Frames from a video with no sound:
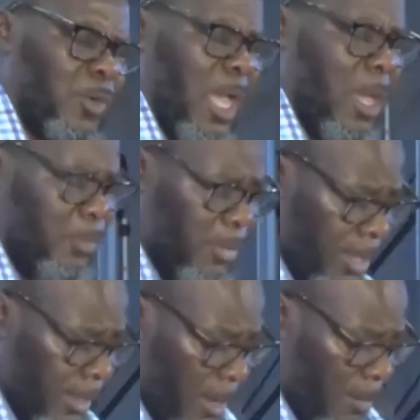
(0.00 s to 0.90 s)
I pray
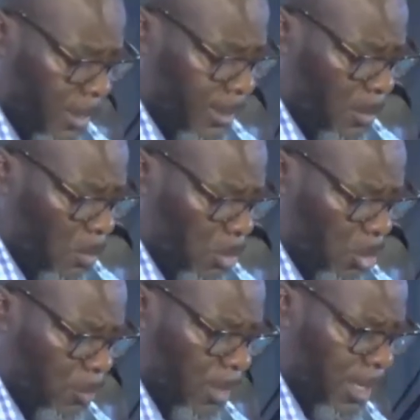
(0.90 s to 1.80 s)
in the mighty name of
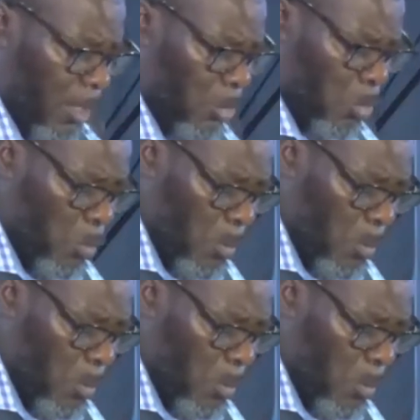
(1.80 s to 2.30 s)
Jesus, Father, that you will